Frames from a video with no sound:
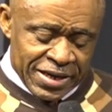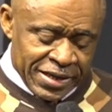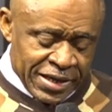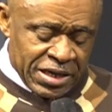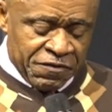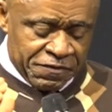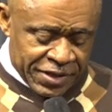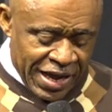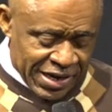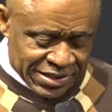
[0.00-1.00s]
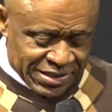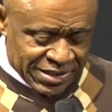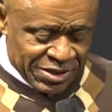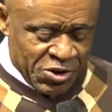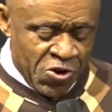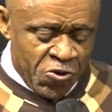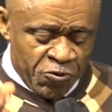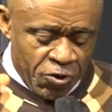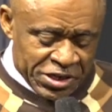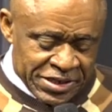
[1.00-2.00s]
give thanks,
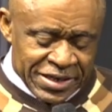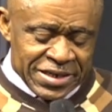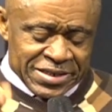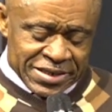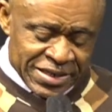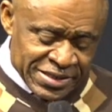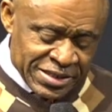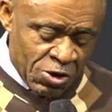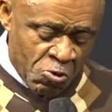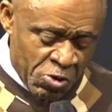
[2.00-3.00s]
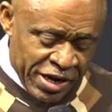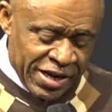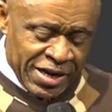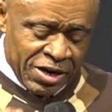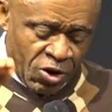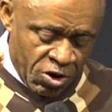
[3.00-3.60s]
for this is the will